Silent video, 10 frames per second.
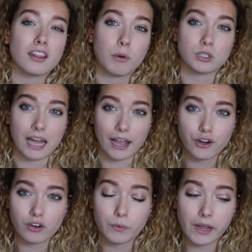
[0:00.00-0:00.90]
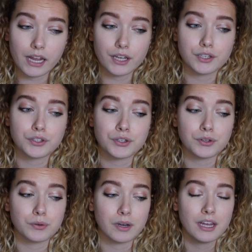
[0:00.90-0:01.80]
not the most accurate way
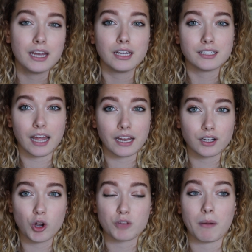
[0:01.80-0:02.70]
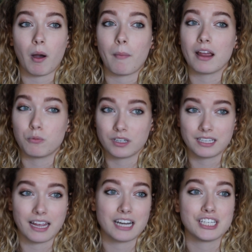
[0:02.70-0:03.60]
to diagnose my mom. Once
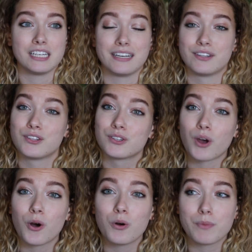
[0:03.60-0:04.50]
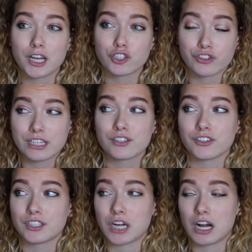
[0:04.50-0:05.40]
again, she did so much
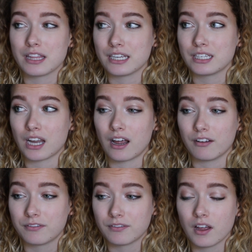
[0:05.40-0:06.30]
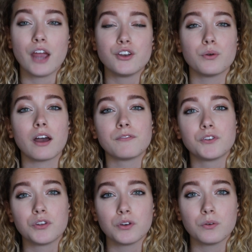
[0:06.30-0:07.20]
research on this stuff. I do have
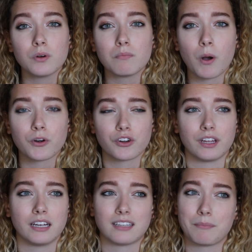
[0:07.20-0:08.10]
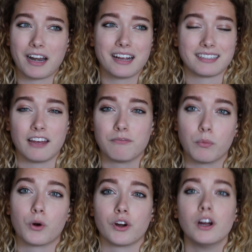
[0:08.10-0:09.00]
2 motor tics. I mean, I guess I have
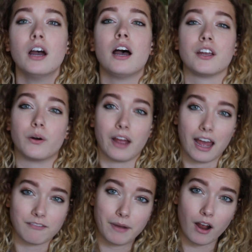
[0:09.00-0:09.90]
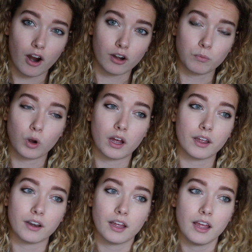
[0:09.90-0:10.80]
more. You know, I have my arm
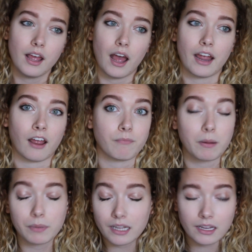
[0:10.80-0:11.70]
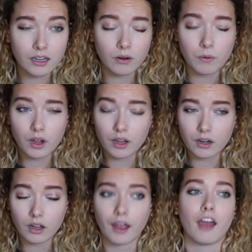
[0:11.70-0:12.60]
one, I have my blinking
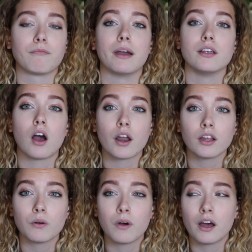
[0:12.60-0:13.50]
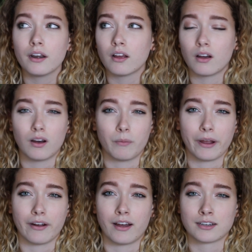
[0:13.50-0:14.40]
one, I have my yawning one. Oh
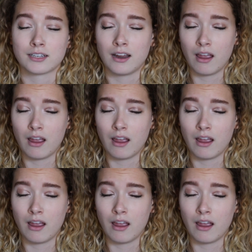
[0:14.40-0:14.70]
my gosh.